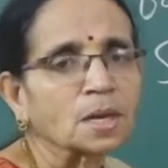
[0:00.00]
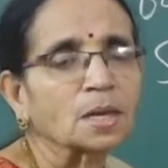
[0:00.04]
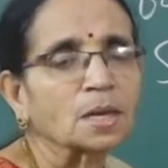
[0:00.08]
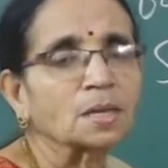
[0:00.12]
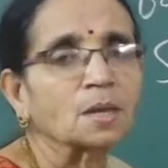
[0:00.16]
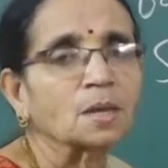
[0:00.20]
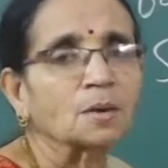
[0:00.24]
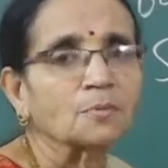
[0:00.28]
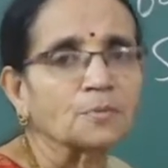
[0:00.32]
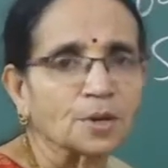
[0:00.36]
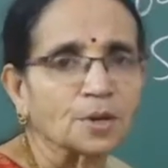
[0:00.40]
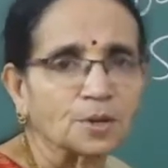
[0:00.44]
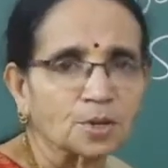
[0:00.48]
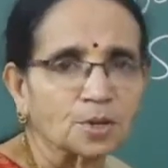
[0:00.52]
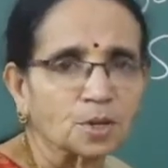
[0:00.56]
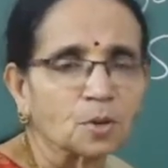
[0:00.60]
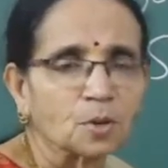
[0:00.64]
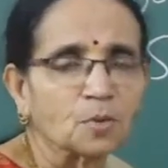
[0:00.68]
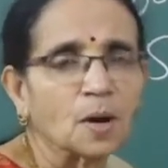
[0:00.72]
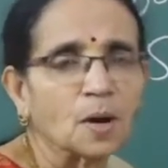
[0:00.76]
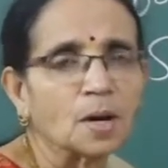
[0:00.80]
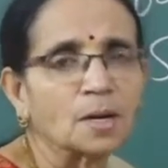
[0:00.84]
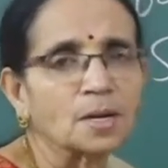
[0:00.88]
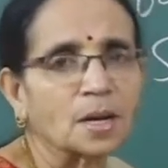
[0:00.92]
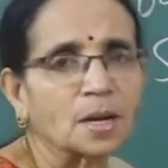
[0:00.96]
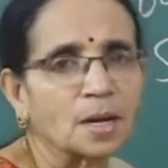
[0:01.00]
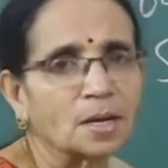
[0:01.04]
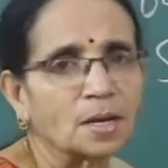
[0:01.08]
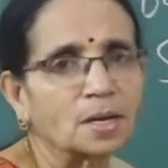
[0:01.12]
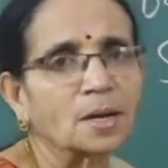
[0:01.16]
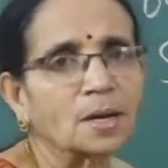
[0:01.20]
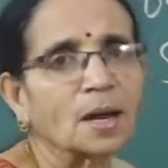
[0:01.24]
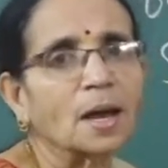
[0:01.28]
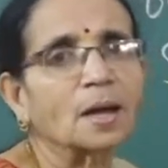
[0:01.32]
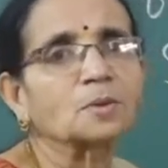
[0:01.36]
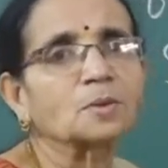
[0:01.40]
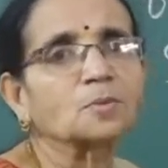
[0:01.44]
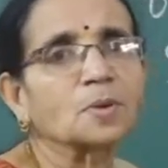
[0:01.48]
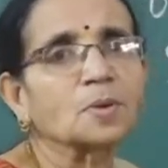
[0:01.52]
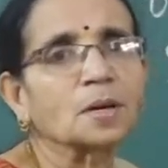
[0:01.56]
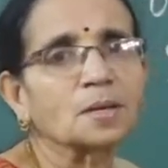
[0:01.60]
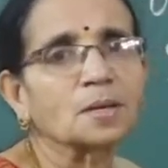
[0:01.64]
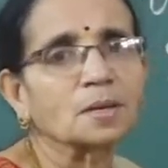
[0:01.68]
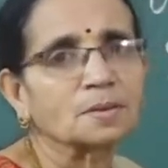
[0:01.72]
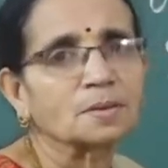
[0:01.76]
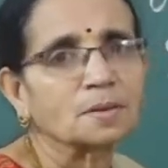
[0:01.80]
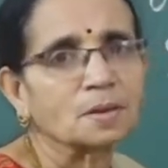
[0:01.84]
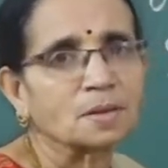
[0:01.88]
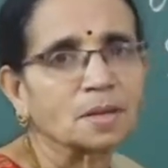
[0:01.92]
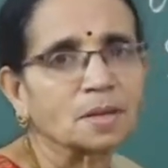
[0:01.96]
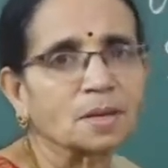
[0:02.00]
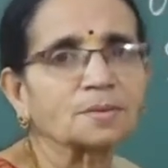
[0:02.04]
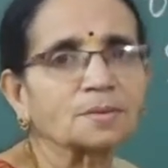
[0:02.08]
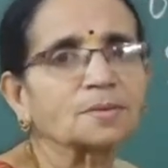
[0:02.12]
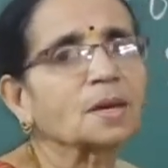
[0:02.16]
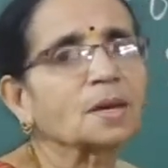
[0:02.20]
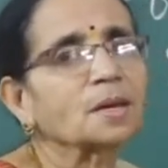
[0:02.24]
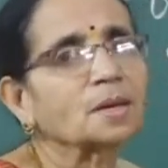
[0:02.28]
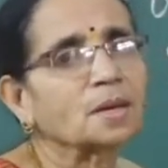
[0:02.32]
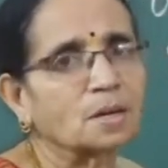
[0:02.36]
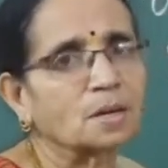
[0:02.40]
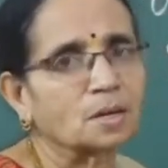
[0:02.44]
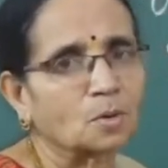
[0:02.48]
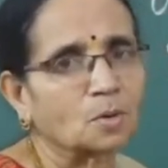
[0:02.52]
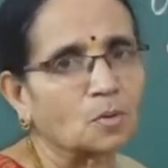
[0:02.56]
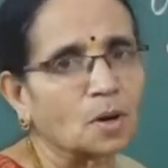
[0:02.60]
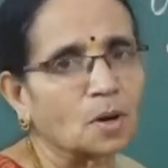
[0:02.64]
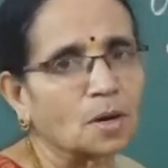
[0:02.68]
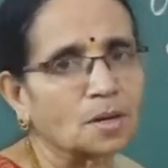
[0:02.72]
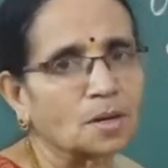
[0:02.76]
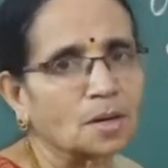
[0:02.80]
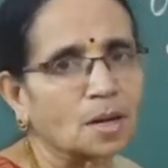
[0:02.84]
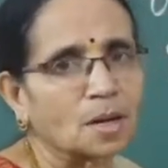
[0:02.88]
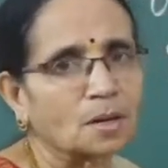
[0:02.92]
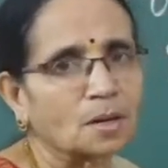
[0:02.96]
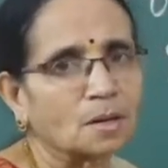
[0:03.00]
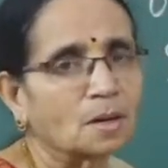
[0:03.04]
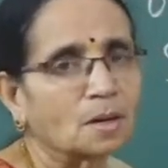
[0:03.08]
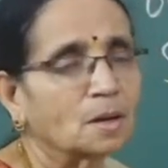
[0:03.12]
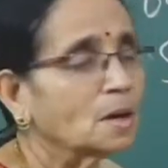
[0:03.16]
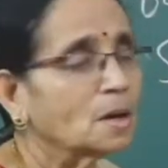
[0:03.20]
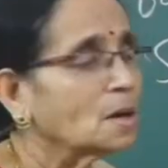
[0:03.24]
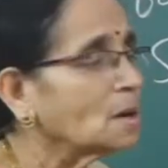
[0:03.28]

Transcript: in the first quadrant as well as in the second quadrant.